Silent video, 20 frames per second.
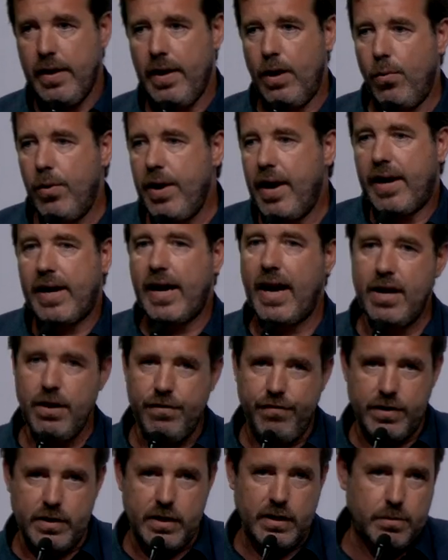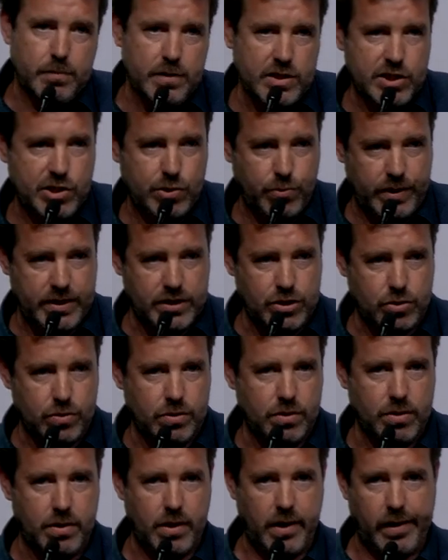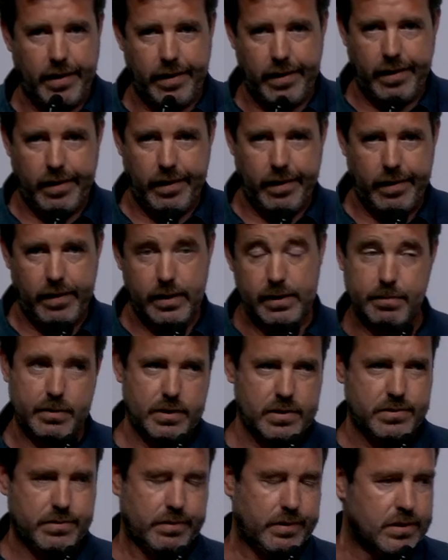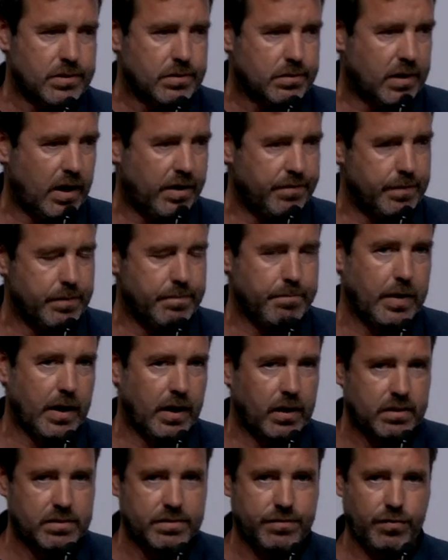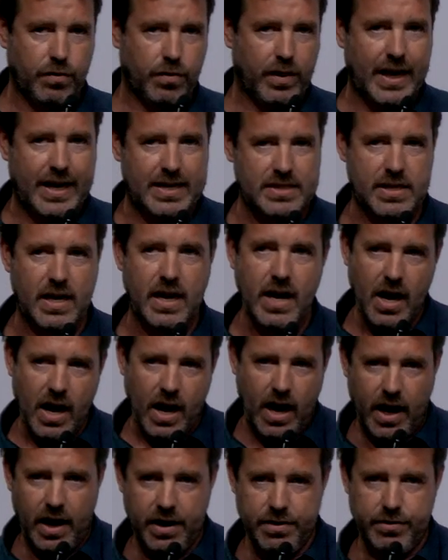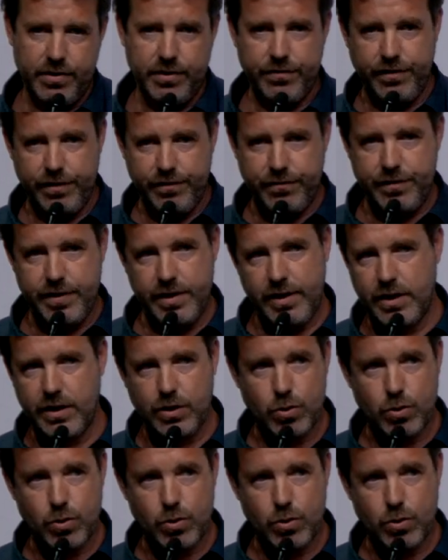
We are kind of an administration. Uh, administration have been built for the last one hundred fifty,